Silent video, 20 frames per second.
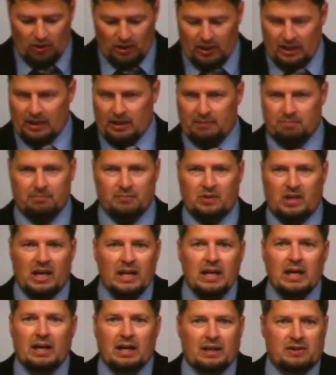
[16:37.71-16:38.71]
uh,
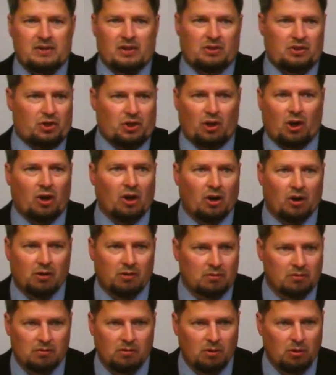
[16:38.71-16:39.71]
Gideon isn't
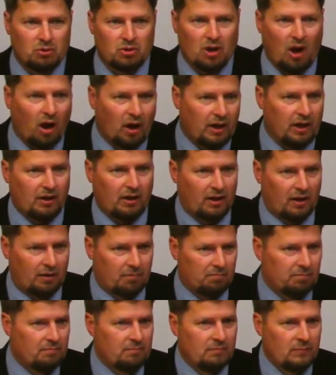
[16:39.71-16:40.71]
sure who's talking to
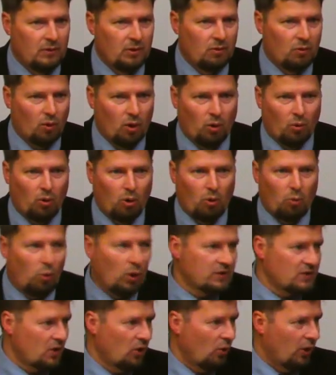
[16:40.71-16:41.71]
him or, or
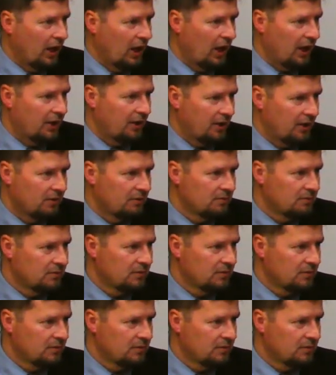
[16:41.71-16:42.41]
what's going on here.